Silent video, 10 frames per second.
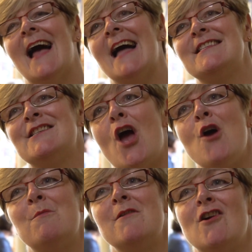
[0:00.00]
and to
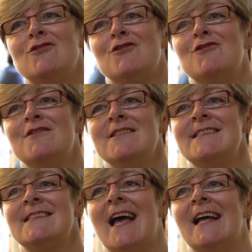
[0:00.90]
open our
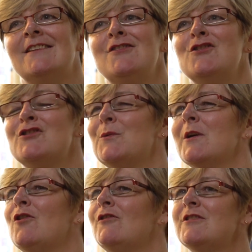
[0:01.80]
doors and just to
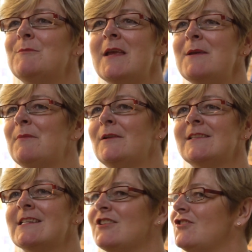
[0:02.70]
encourage people
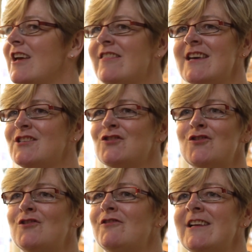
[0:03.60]
to share their
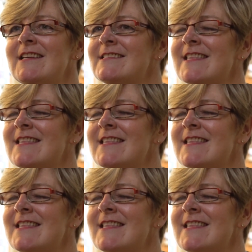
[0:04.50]
stories,